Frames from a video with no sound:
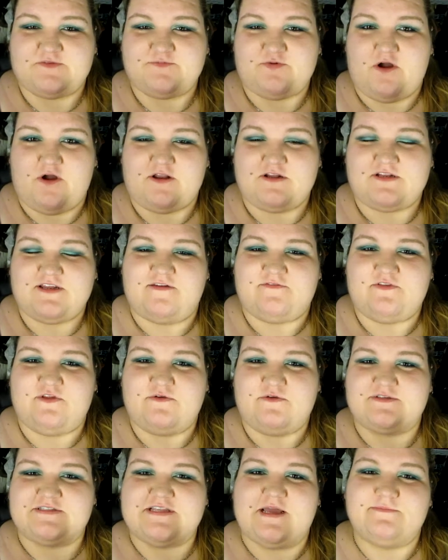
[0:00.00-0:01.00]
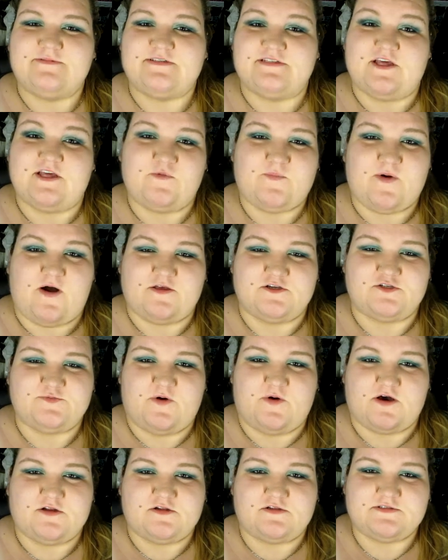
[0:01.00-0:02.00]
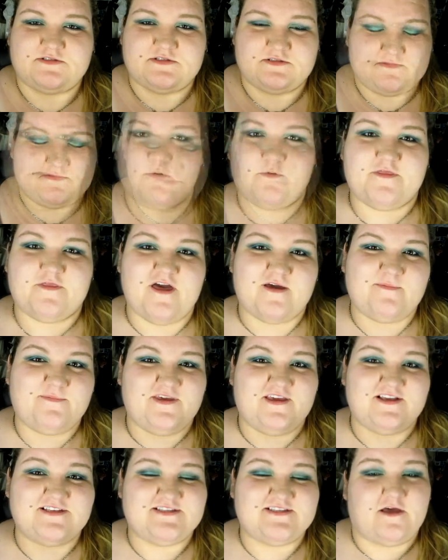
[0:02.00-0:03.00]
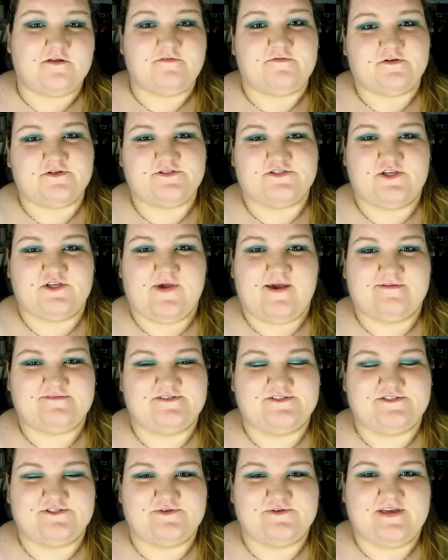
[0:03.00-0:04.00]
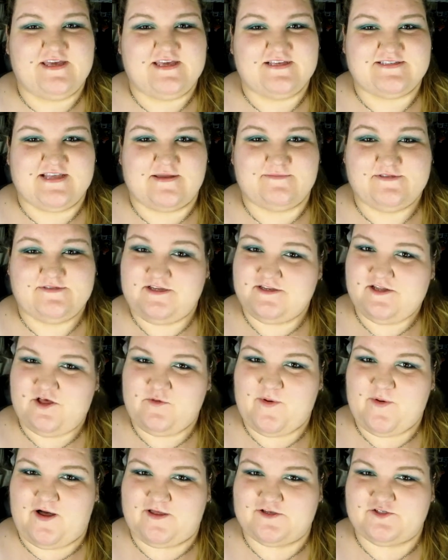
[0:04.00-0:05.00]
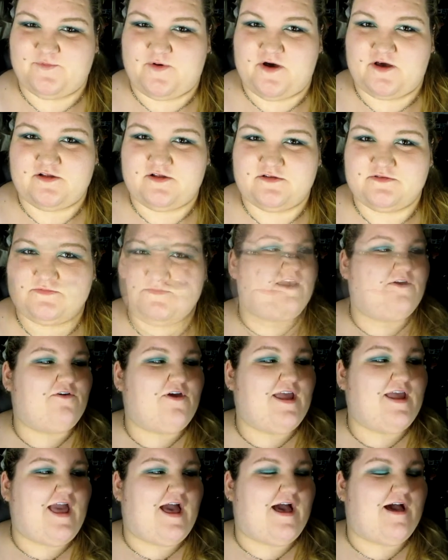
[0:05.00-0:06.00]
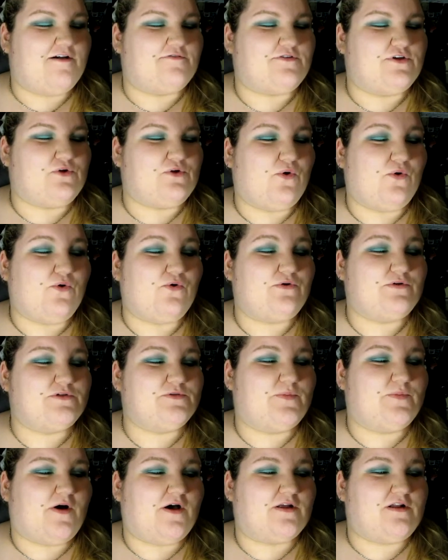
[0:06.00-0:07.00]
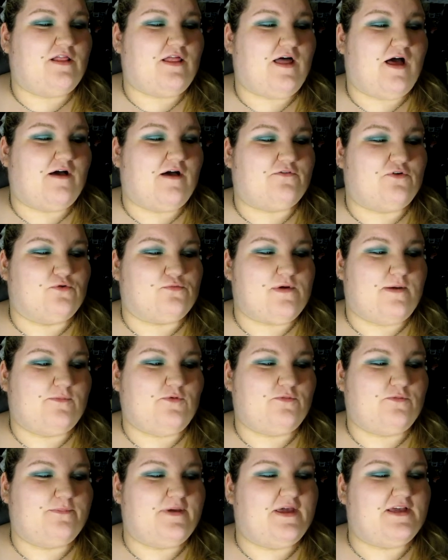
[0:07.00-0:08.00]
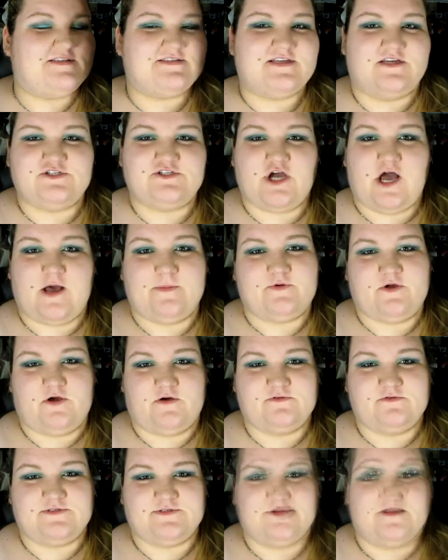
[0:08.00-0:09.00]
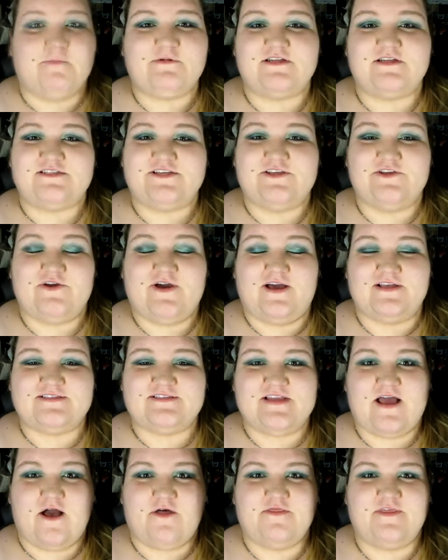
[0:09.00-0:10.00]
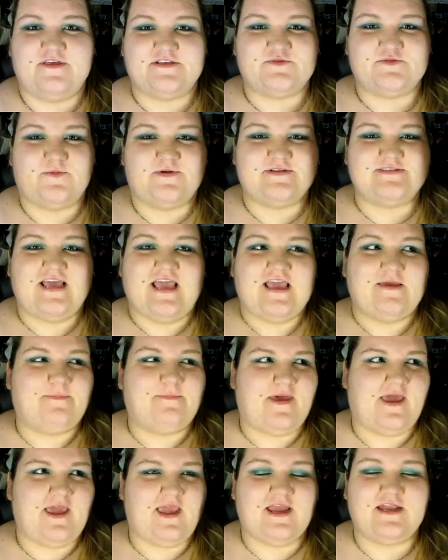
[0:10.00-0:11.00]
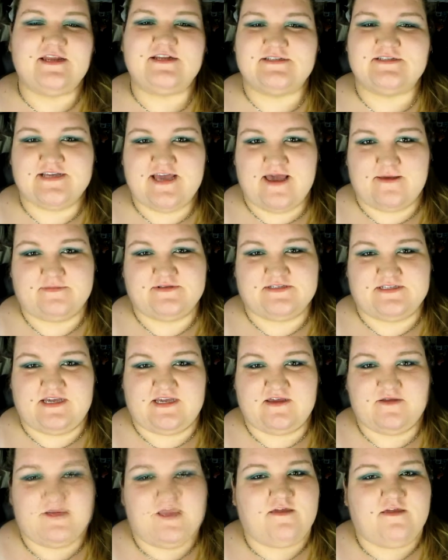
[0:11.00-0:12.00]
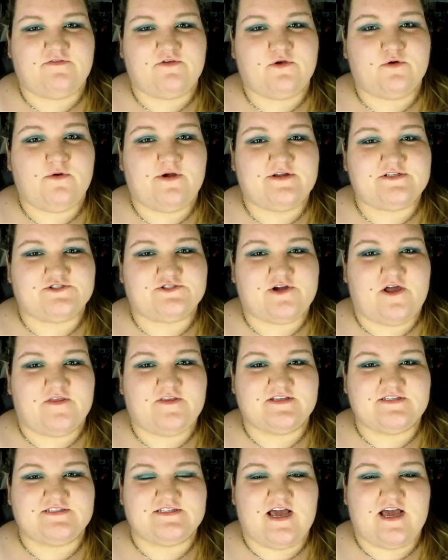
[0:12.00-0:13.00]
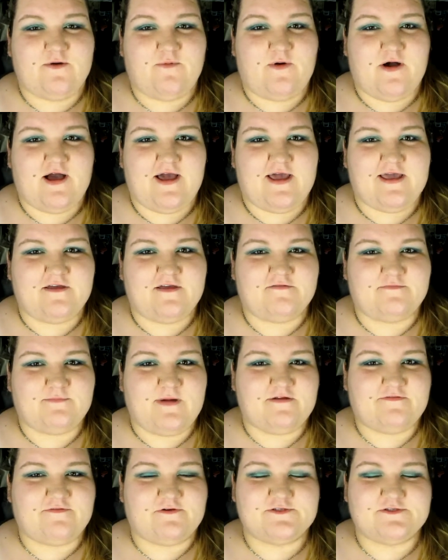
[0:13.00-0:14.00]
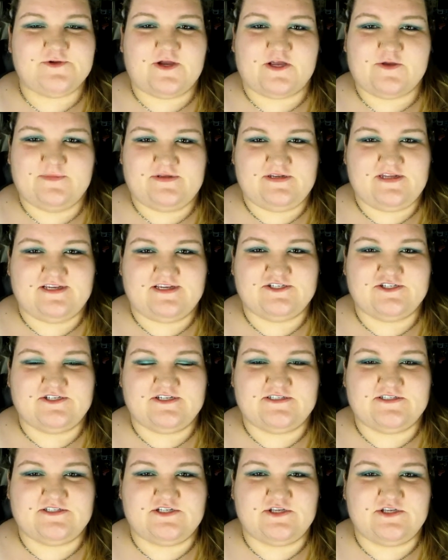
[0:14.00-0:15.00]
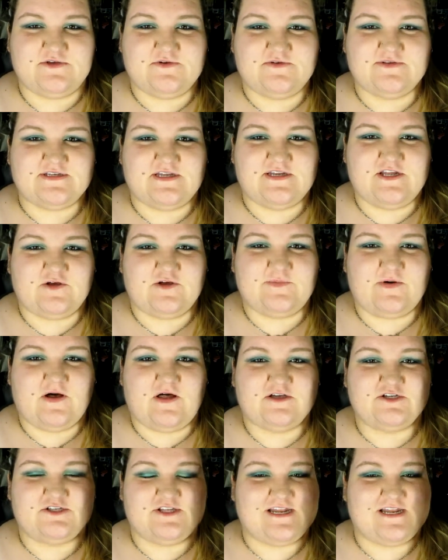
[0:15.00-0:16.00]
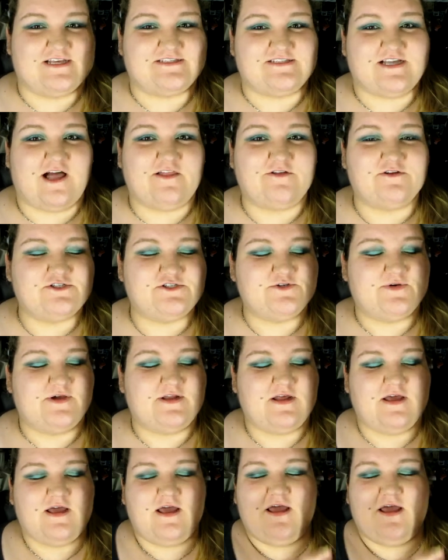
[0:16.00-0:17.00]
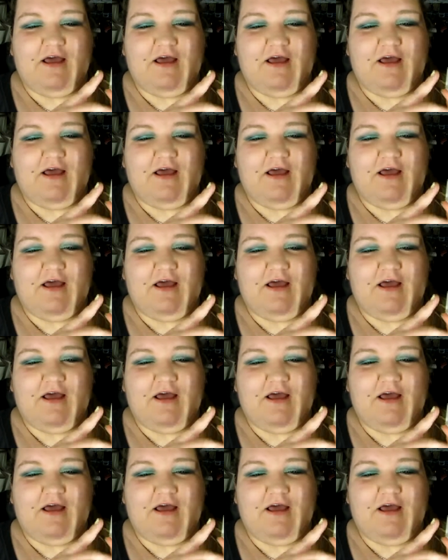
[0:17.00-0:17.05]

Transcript: this product have used empty nail polish bottles. With that being said, first thing you have to do is empty a nail polish bottle. Here I have an old bottle of a Rimmel base and top coat. I'm going to tell you guys now, this was a pain to empty. If you're going to try this DIY, my first recommendation is to use a nail polish that has color to it.